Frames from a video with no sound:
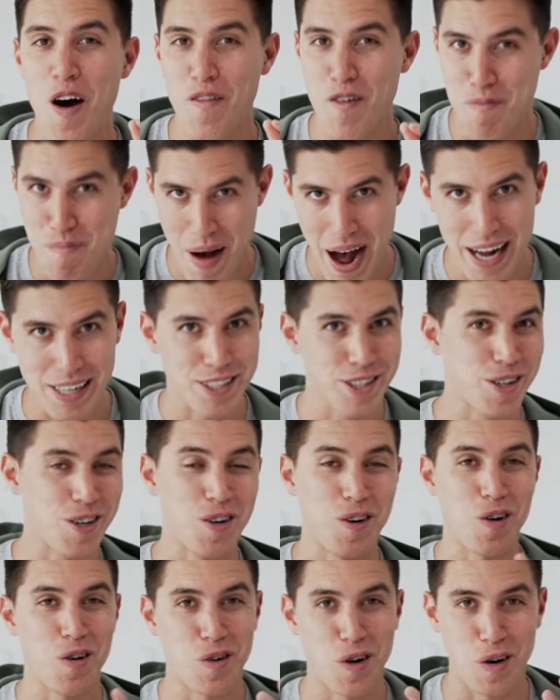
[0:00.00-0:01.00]
of a
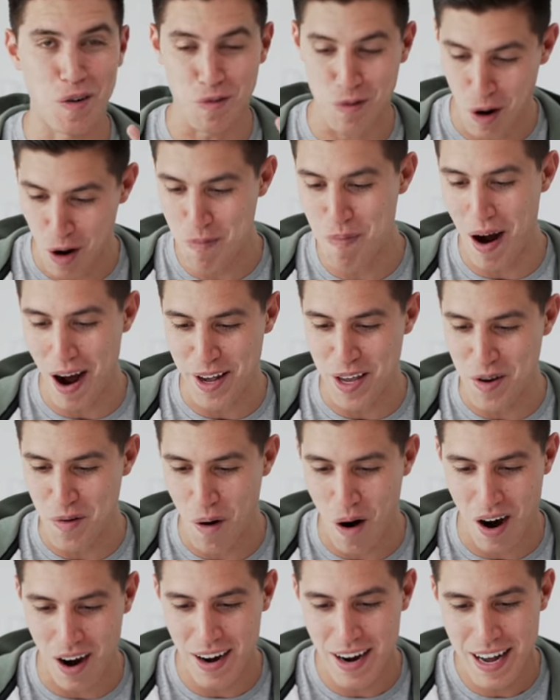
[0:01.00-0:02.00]
master or a robot you
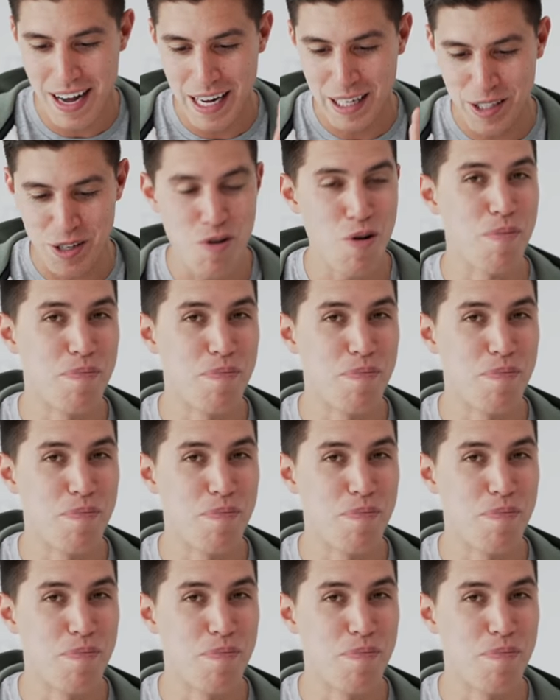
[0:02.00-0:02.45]
are to